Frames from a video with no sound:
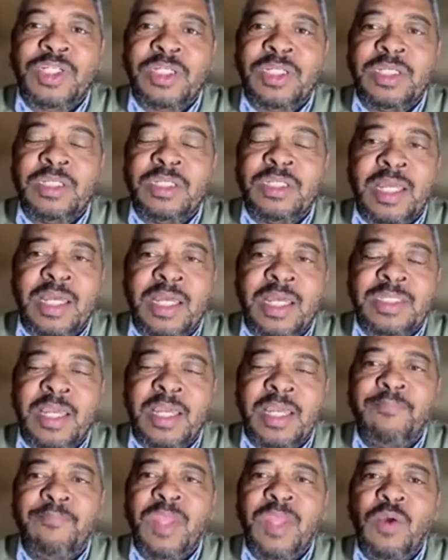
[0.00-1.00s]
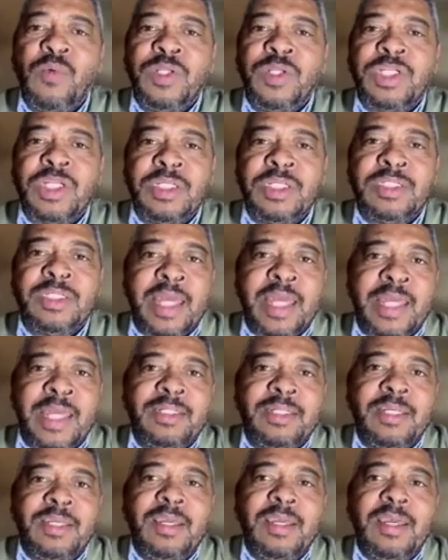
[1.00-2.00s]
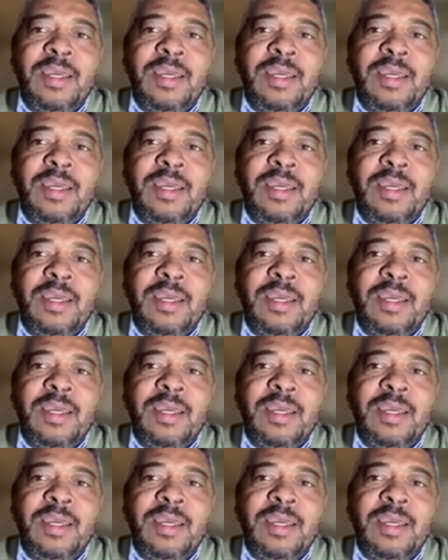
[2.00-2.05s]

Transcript: is that